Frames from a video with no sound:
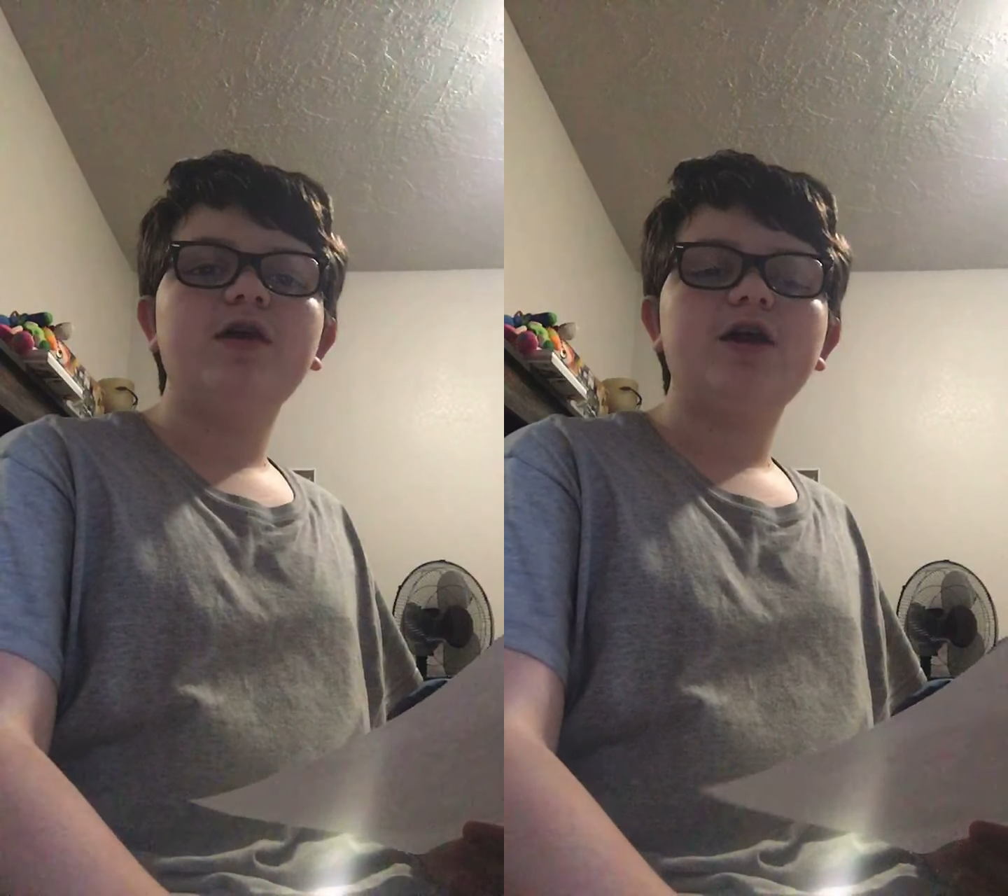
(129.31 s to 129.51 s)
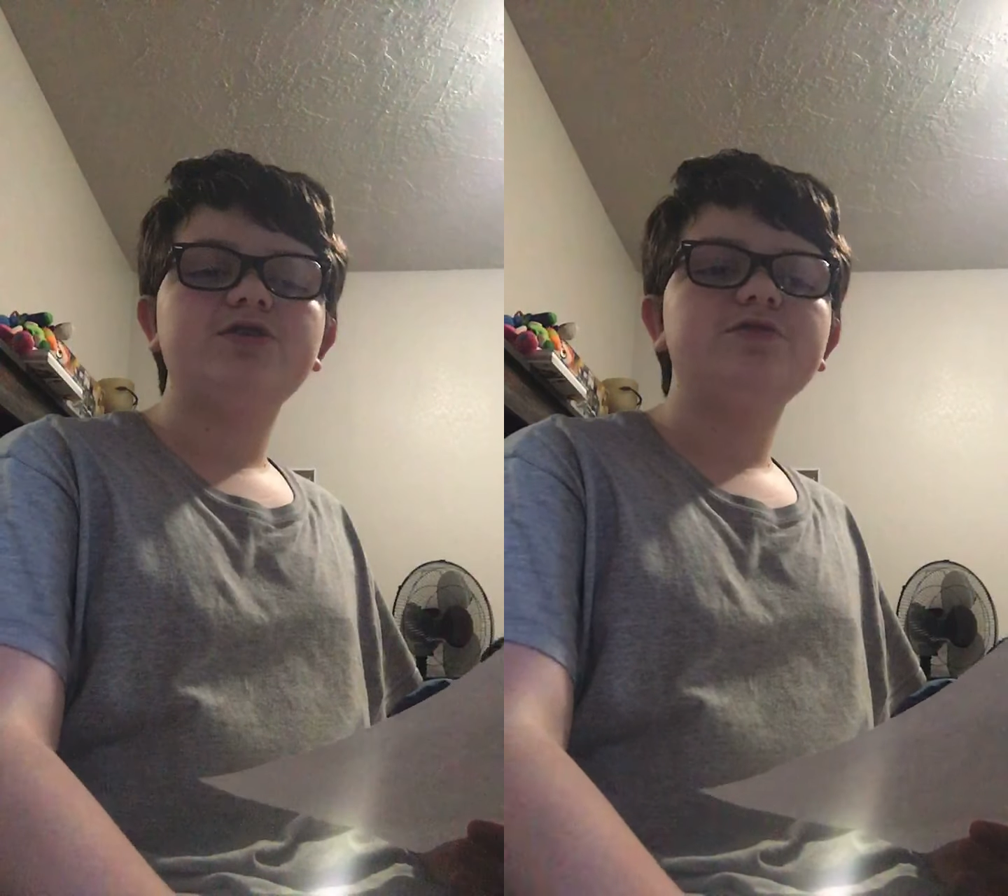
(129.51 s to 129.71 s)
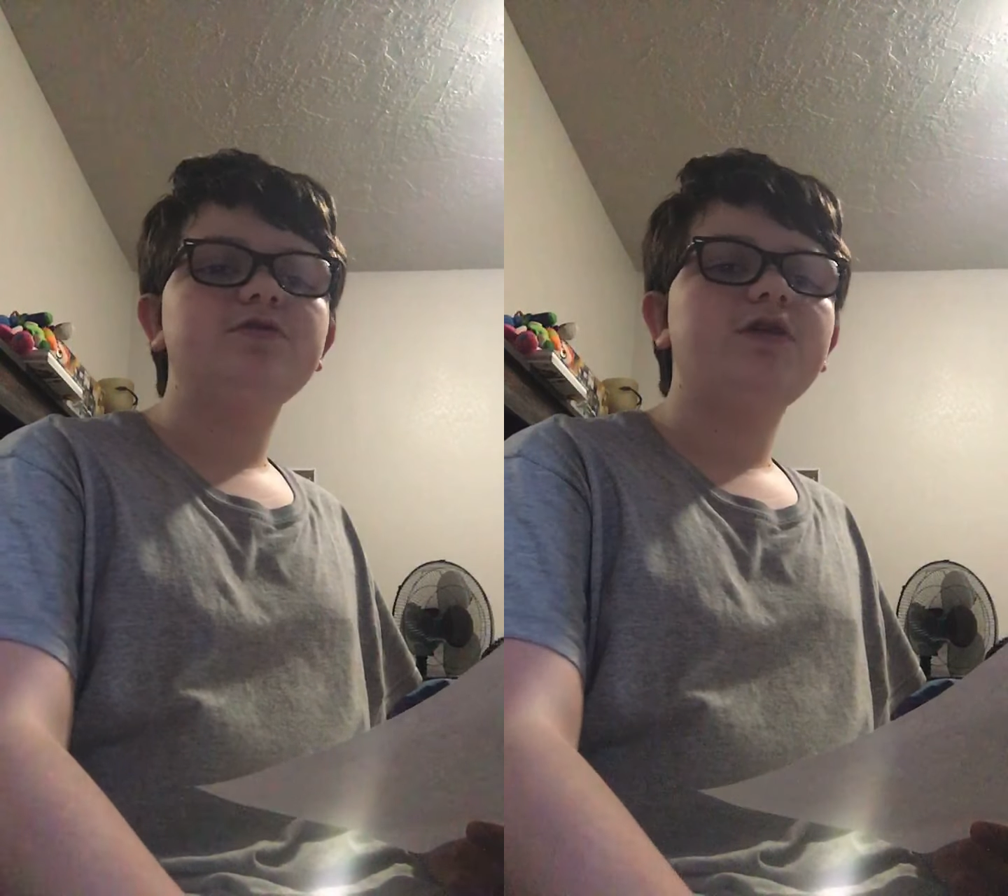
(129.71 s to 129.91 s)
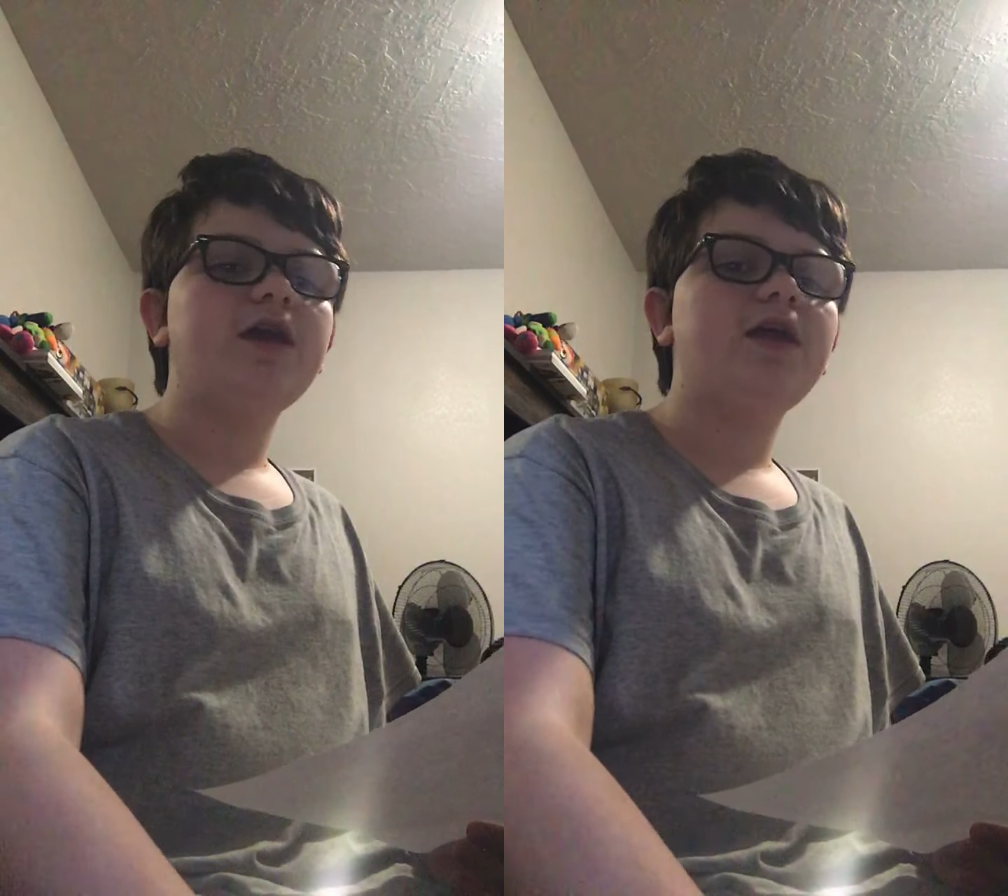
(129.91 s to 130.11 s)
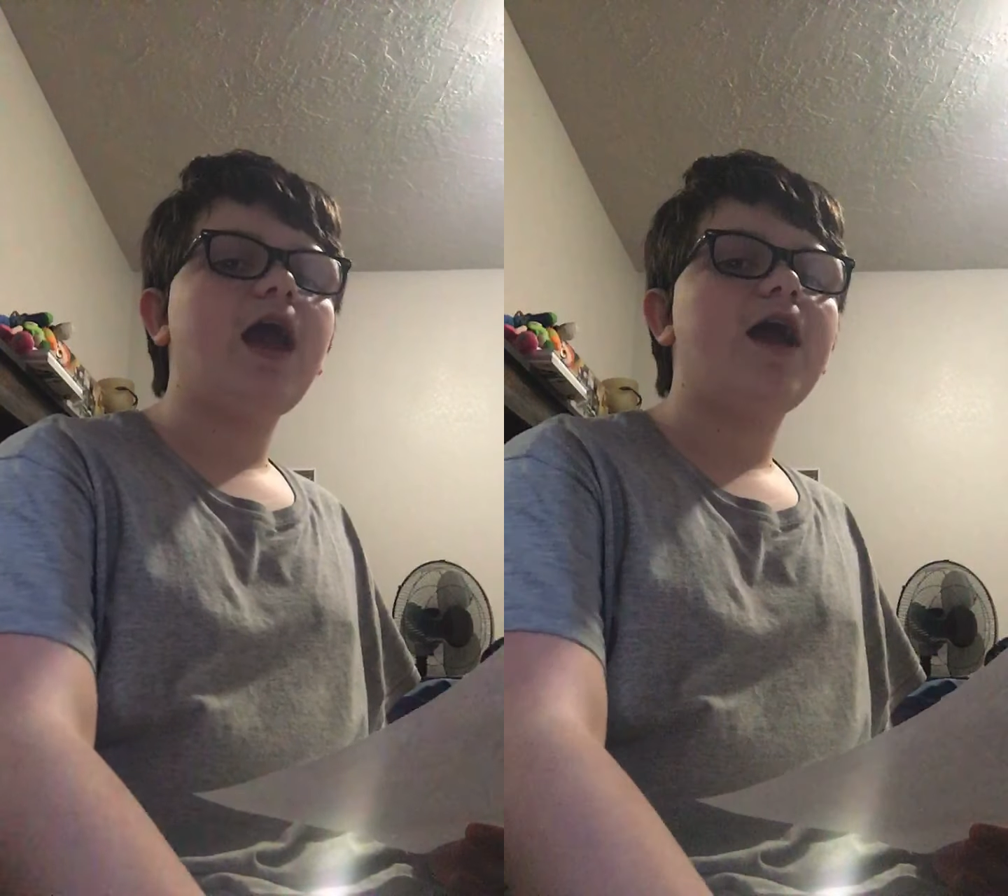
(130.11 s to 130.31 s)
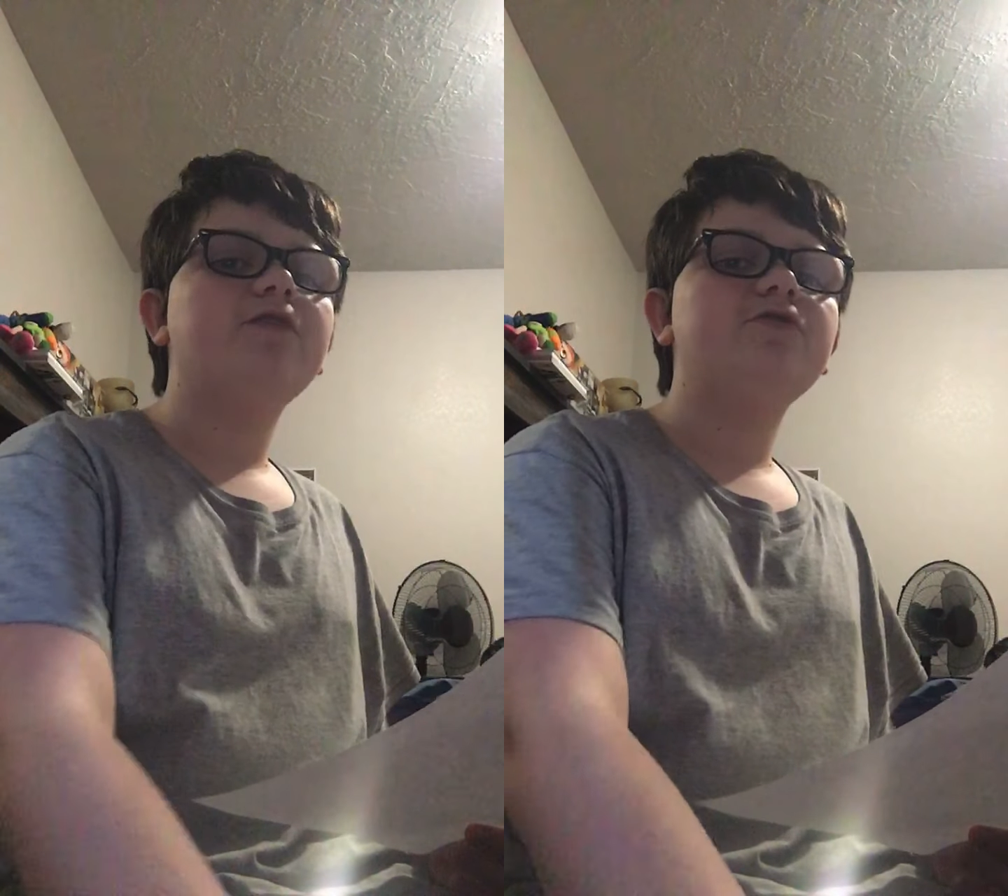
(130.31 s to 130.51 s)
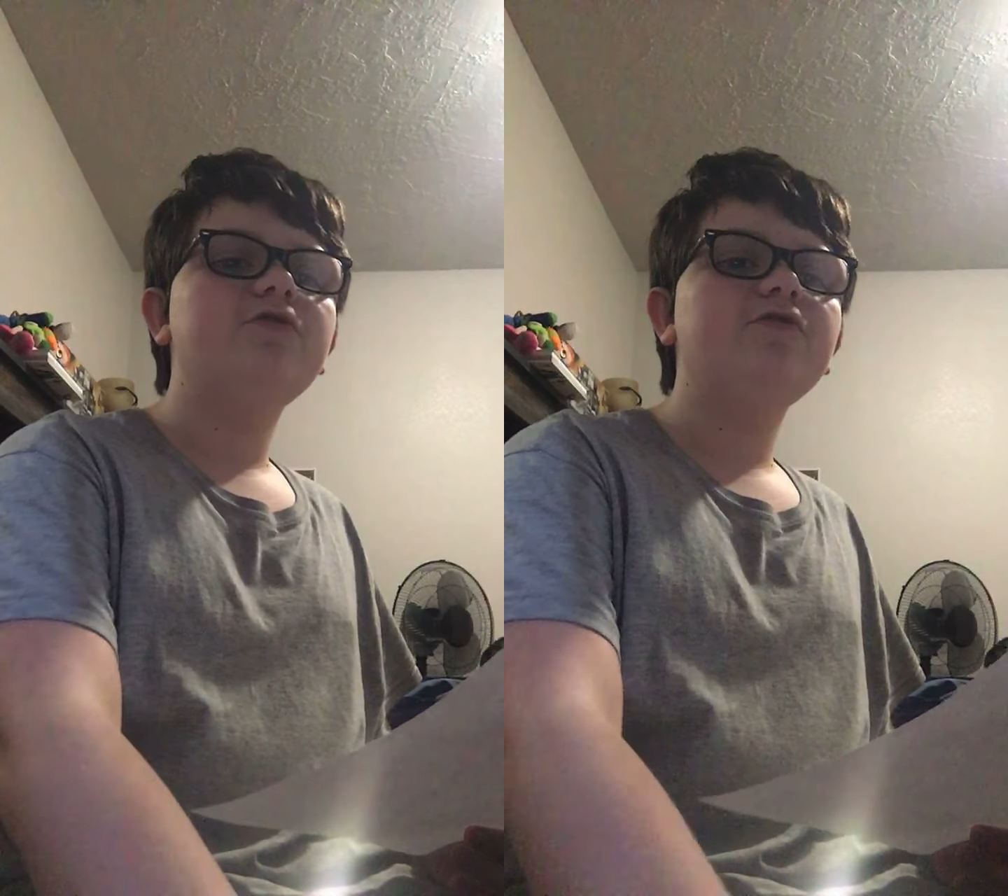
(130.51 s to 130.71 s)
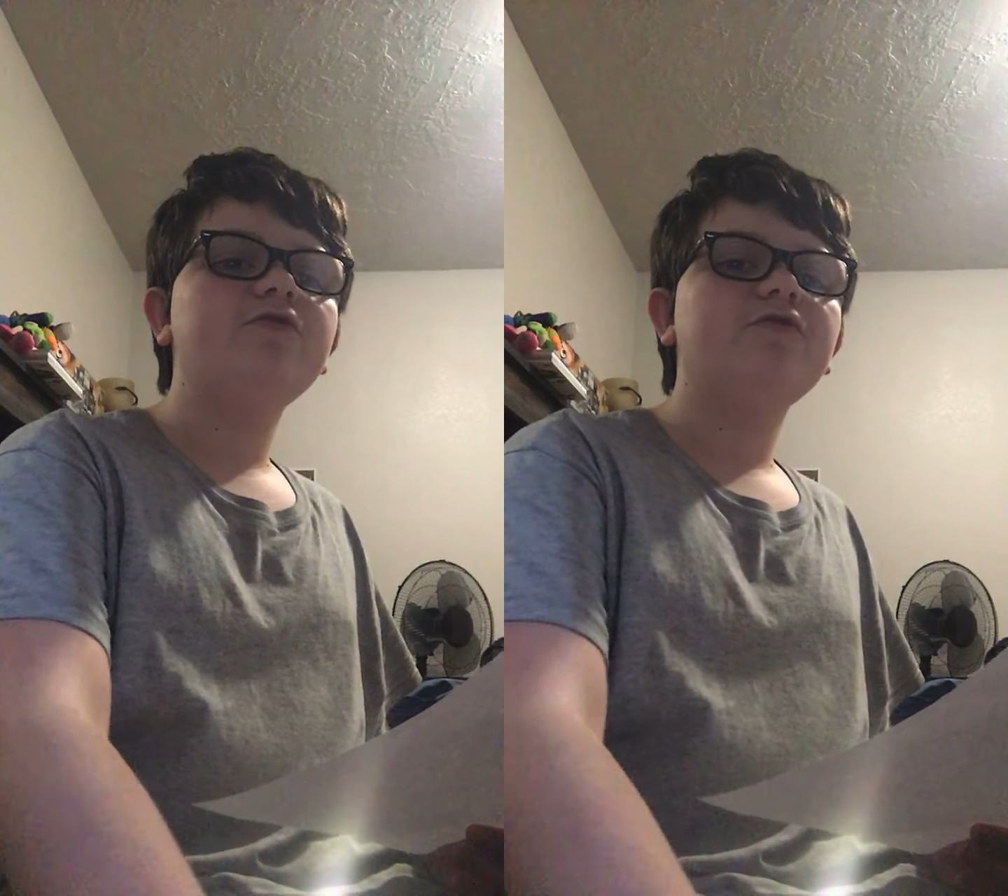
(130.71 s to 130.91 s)
actually getting
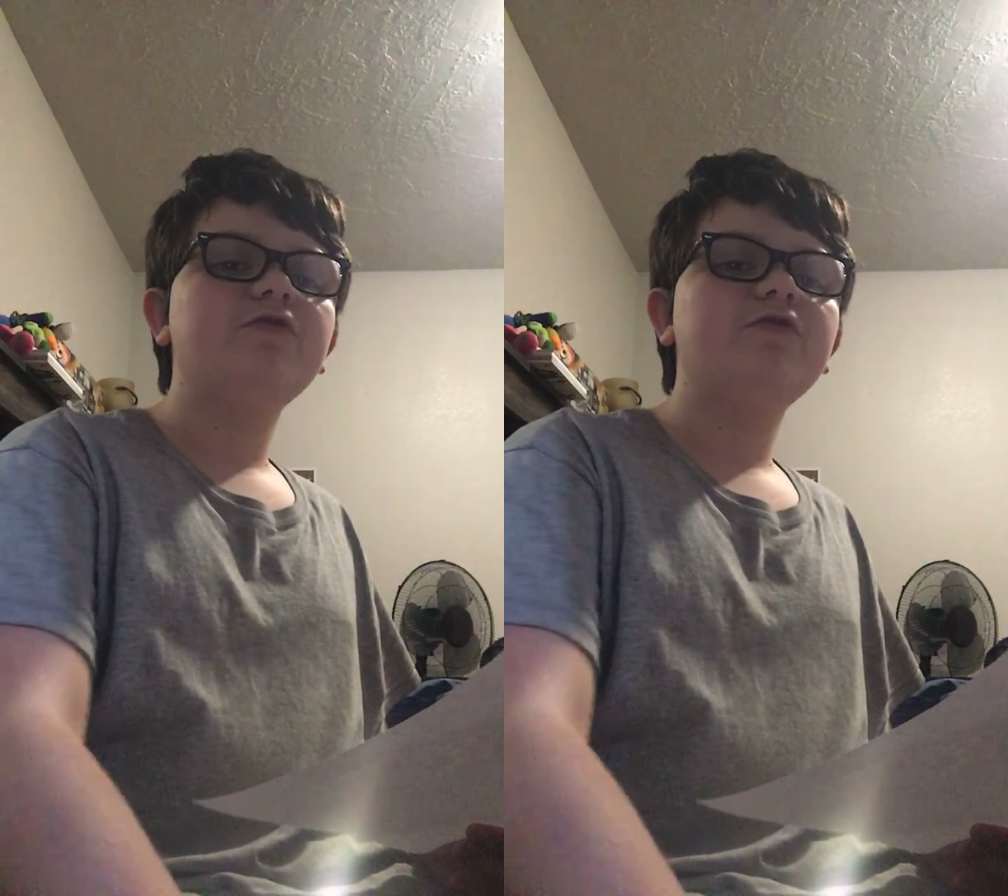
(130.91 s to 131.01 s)
actors.